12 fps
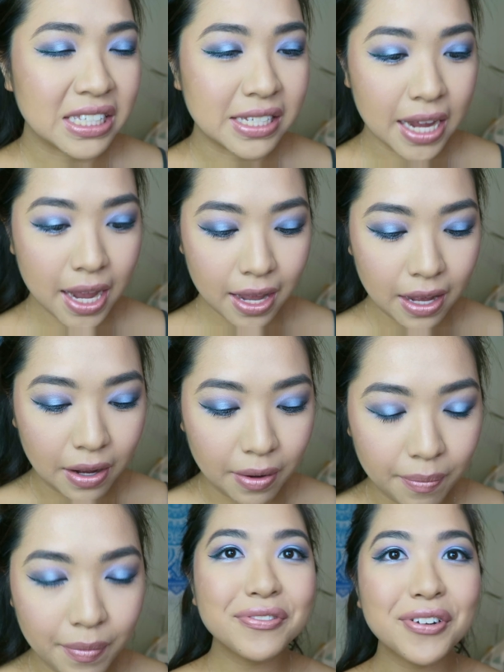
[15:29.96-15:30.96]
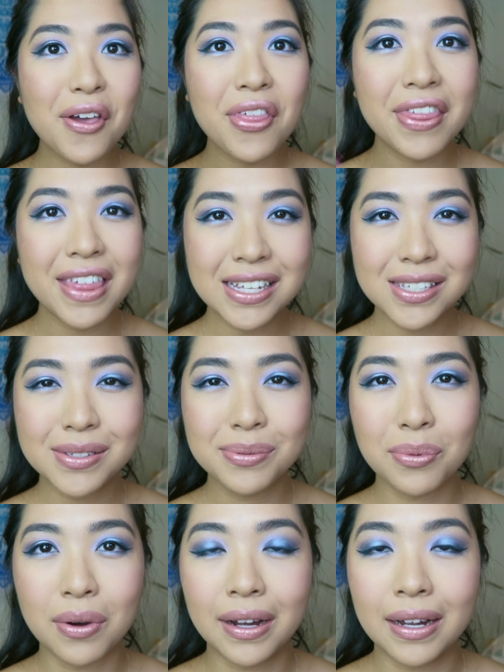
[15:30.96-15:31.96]
Damn. For this
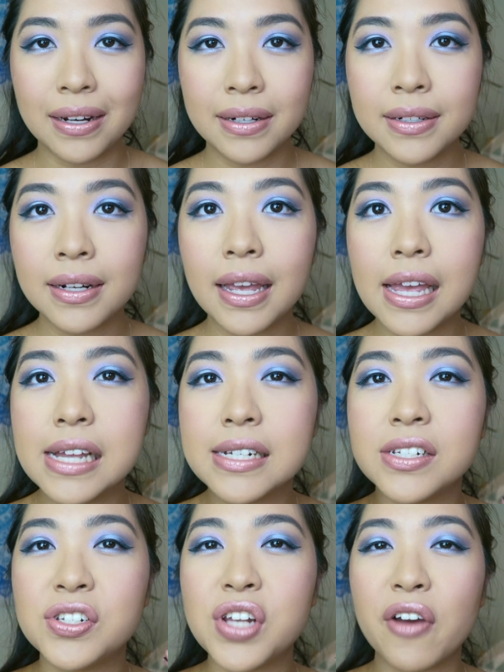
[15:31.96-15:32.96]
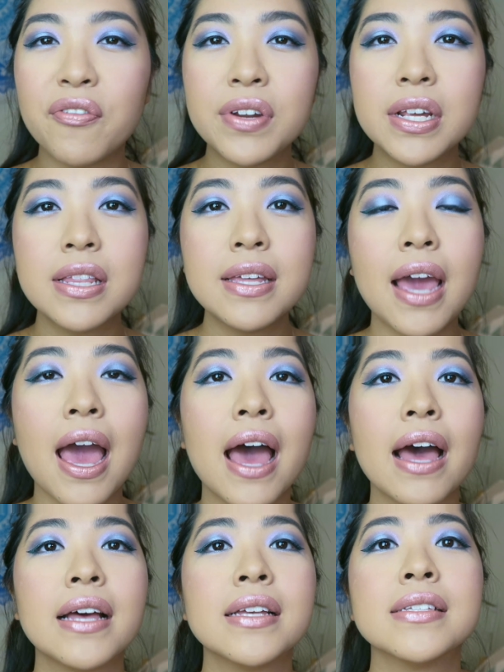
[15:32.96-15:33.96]
one, it definitely
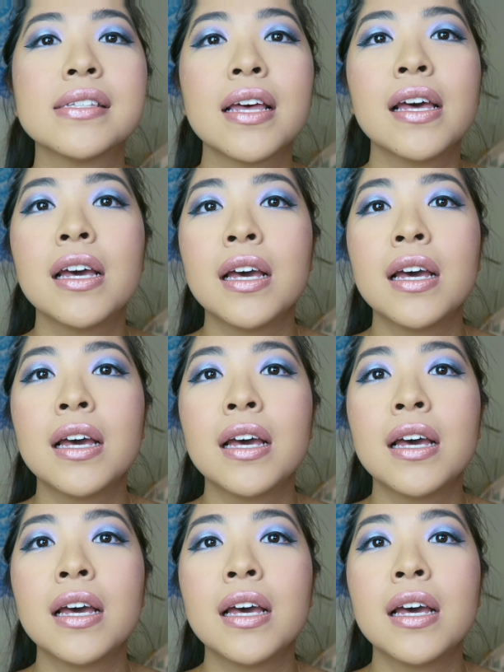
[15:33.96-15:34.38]
has